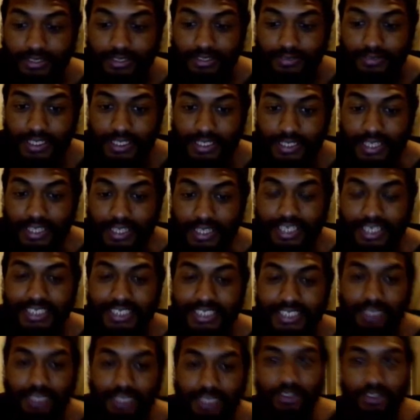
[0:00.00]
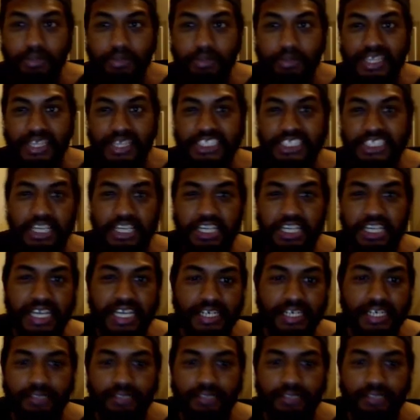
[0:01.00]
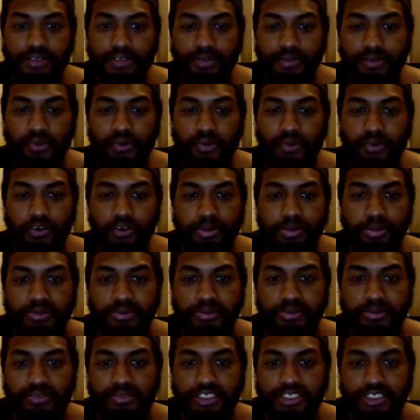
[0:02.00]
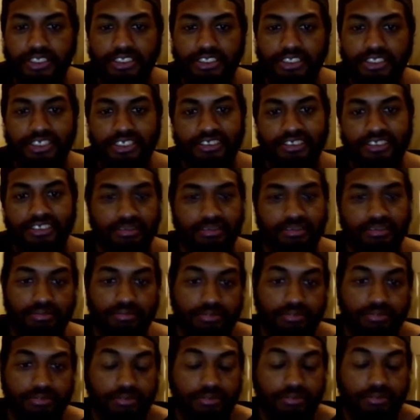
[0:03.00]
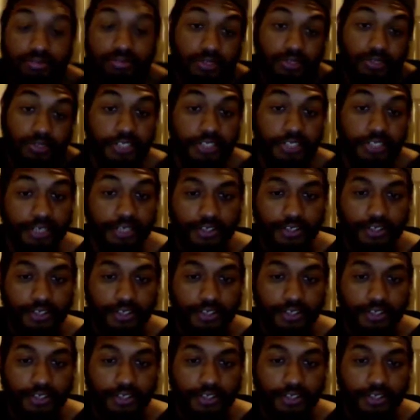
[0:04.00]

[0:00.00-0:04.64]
Like I think he's going to be the Janine of the group, which is okay.